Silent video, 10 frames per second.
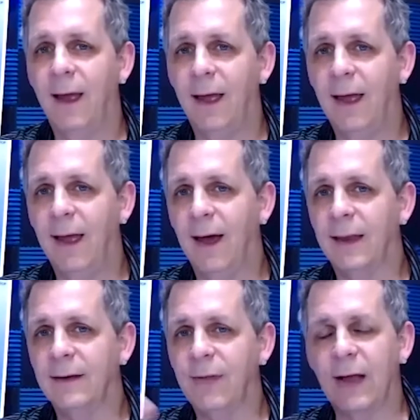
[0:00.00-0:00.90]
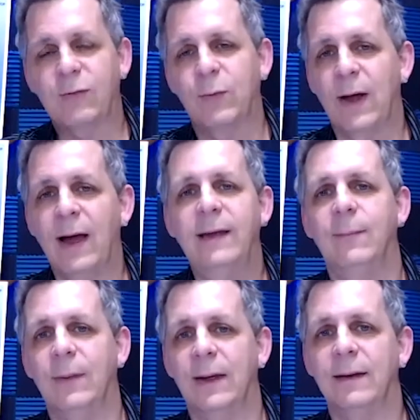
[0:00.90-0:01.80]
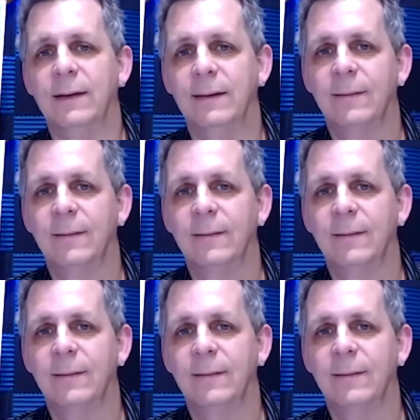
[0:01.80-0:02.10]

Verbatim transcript: And that's when I come in